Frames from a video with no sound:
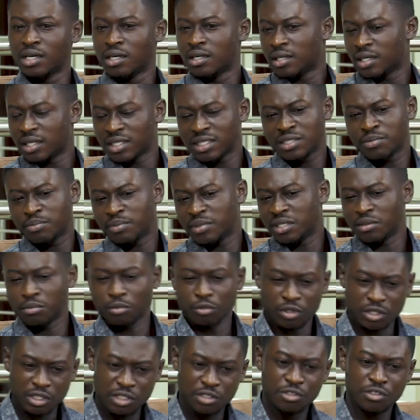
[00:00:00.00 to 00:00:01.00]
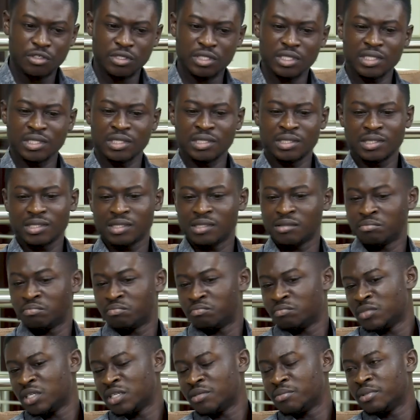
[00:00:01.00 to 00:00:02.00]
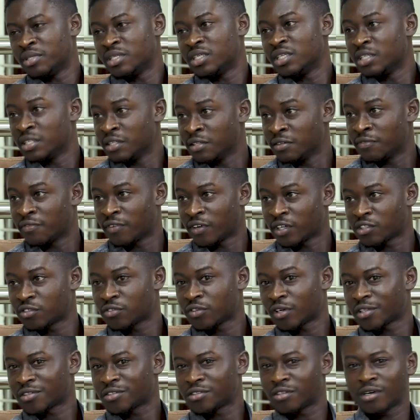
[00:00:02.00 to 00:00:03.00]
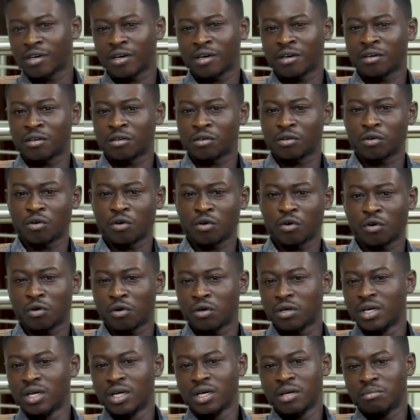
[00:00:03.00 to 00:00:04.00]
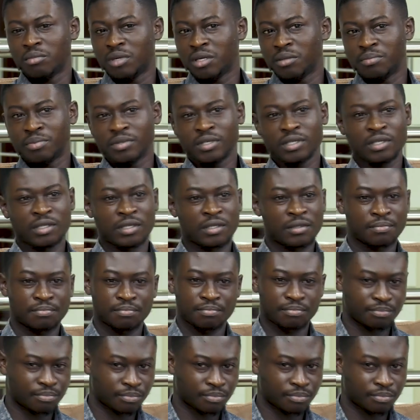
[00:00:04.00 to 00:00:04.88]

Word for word: Okay. It's been monetary, maybe infrastructure, yeah. or maybe